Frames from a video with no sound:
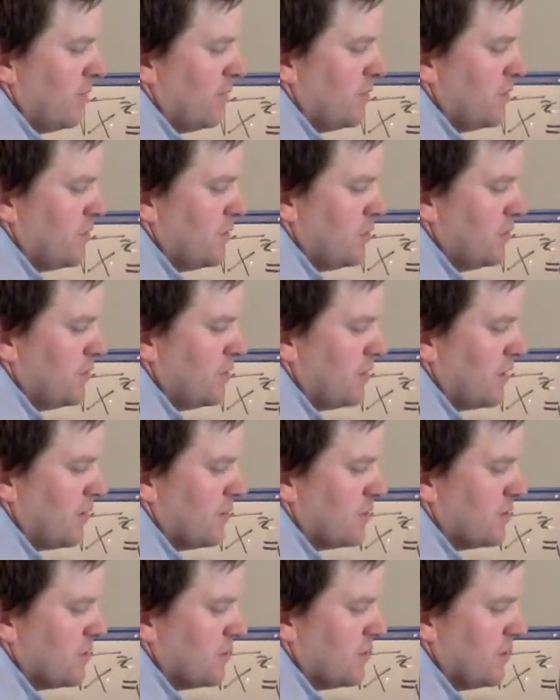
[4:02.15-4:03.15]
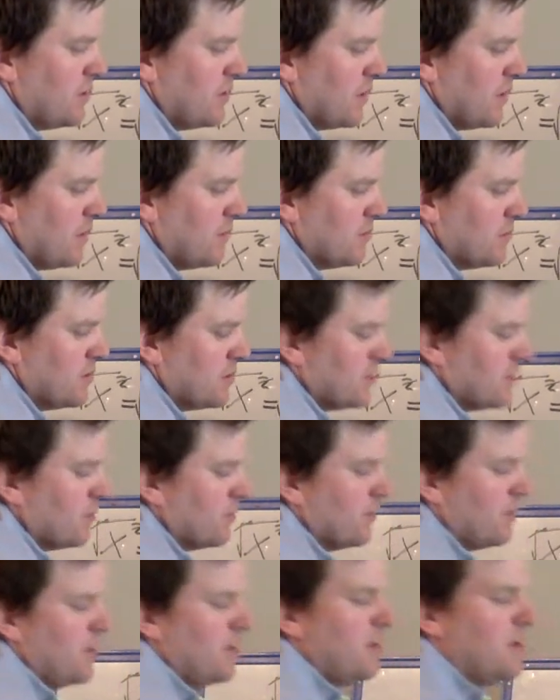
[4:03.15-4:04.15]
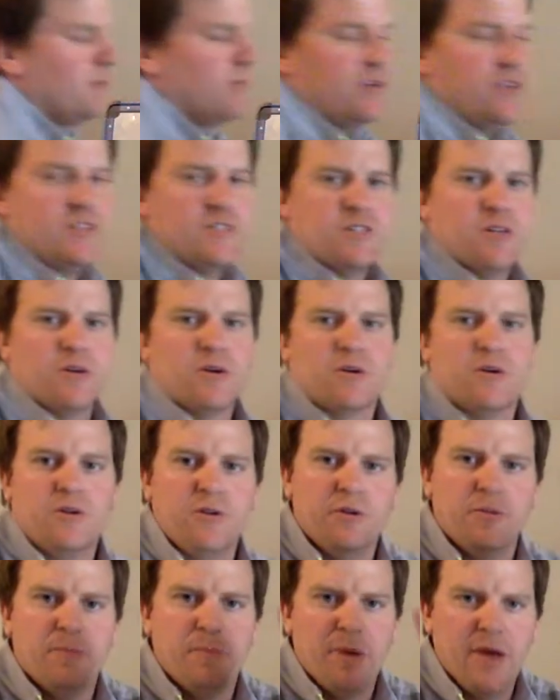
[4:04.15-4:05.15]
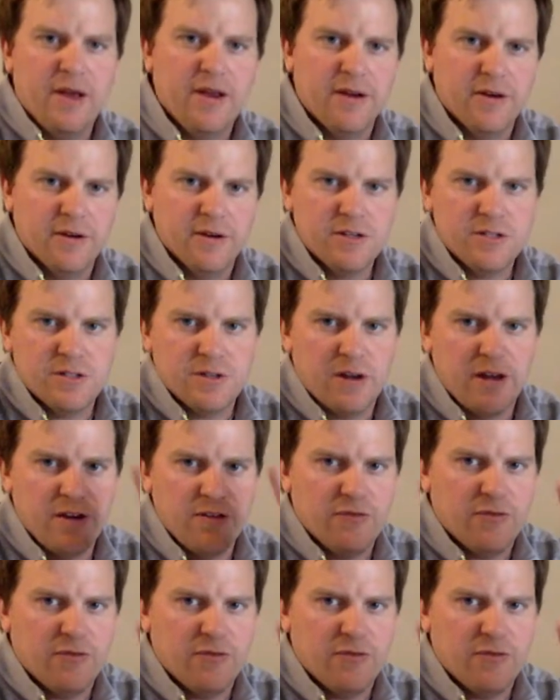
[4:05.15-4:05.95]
2 times 3 times 3, and we circled pairs, right?